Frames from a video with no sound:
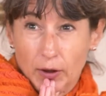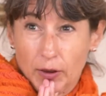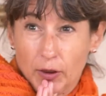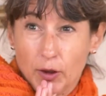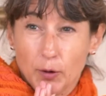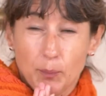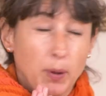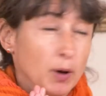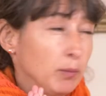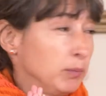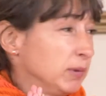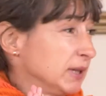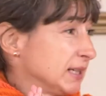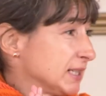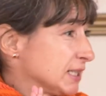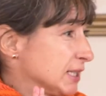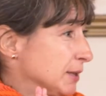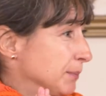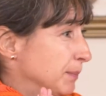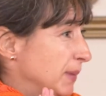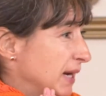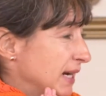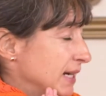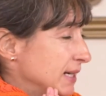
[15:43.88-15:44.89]
public
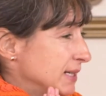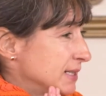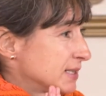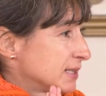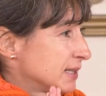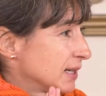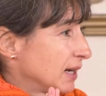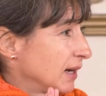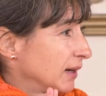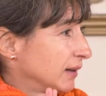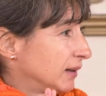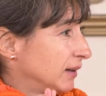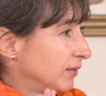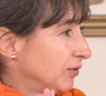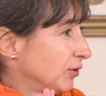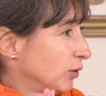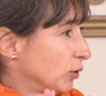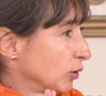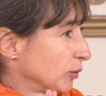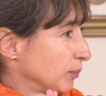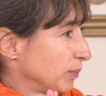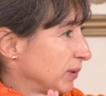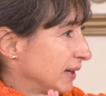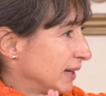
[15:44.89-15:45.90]
debate a
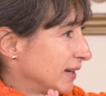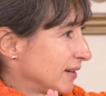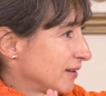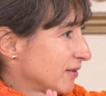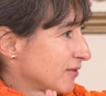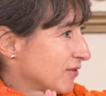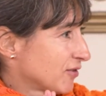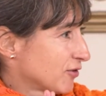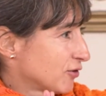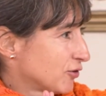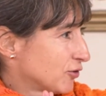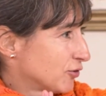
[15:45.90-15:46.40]
difficult place